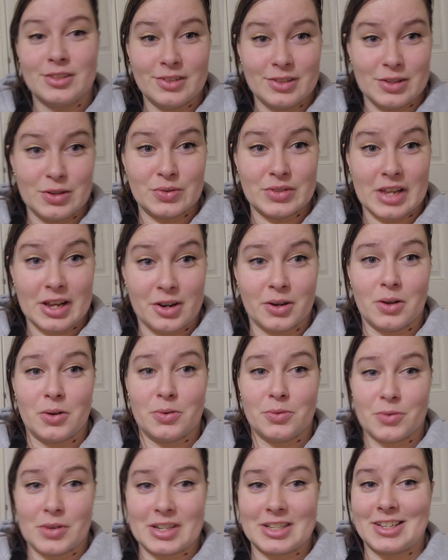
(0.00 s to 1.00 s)
use at your
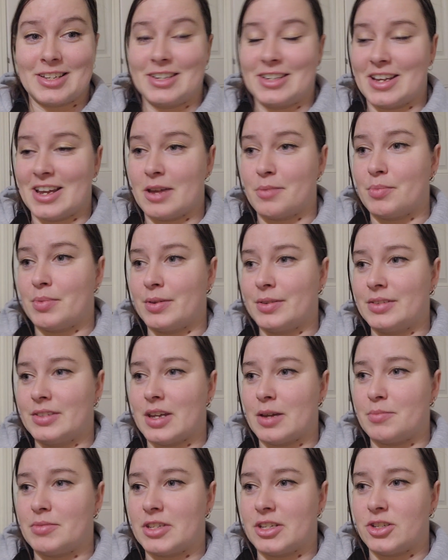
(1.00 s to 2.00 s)
own risk type
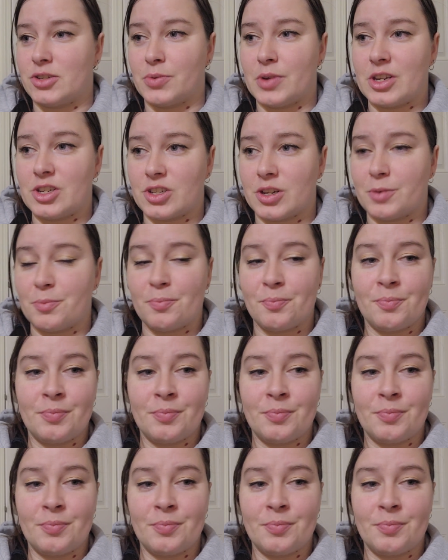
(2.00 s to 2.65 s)
type situation.